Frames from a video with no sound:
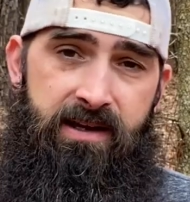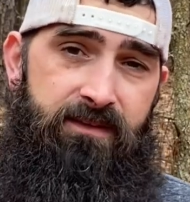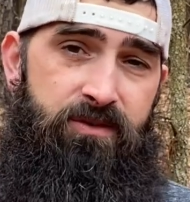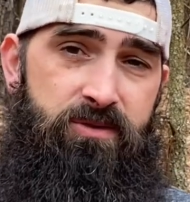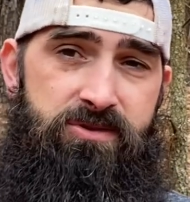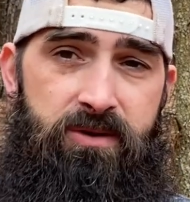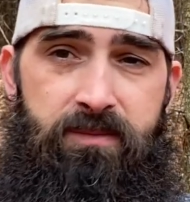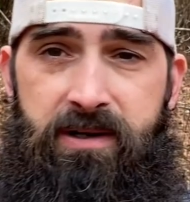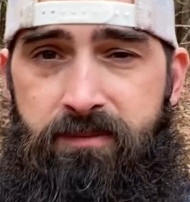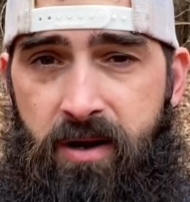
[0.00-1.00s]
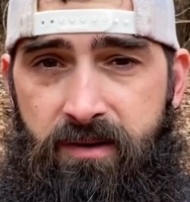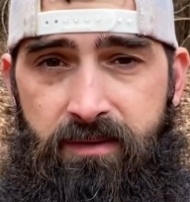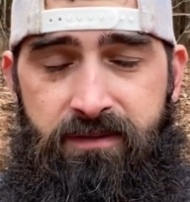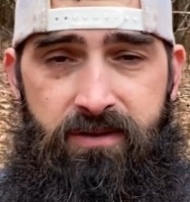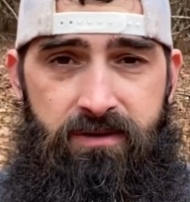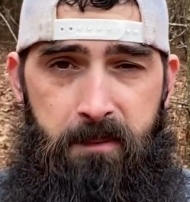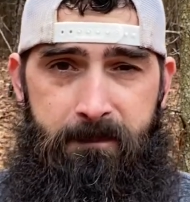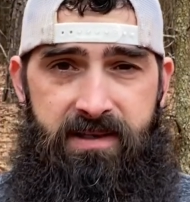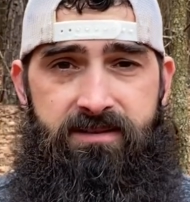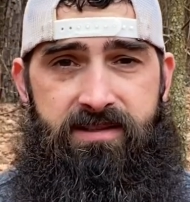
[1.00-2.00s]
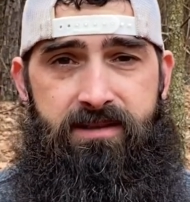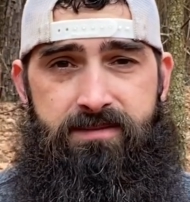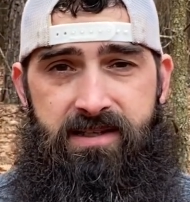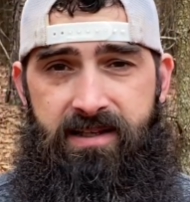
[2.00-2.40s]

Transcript: If you enjoy beard product reviews, beard tips,